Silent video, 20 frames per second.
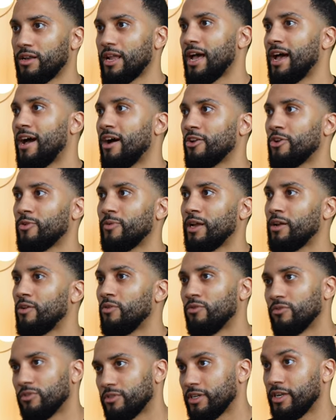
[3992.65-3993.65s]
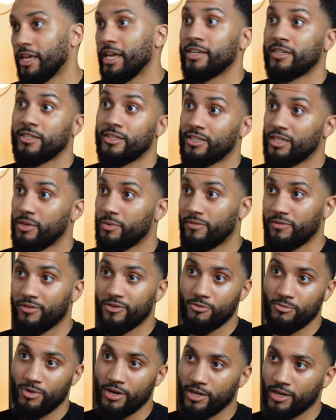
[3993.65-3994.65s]
Like, how do I launch an agency with
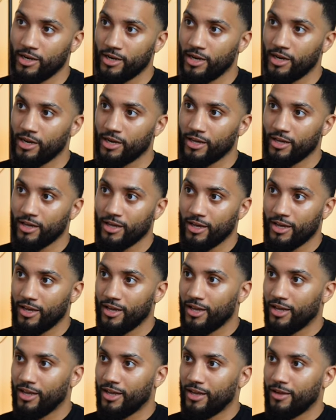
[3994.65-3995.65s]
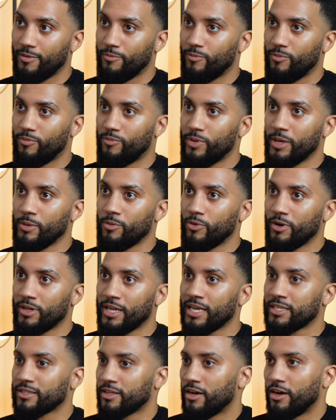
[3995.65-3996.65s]
no money? Like, people,
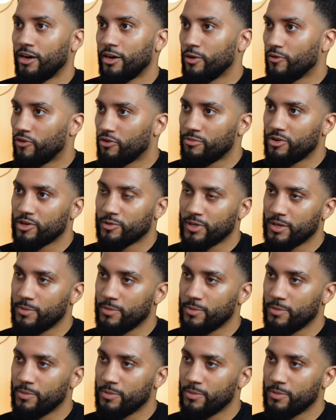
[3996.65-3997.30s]
that's the hurdle for most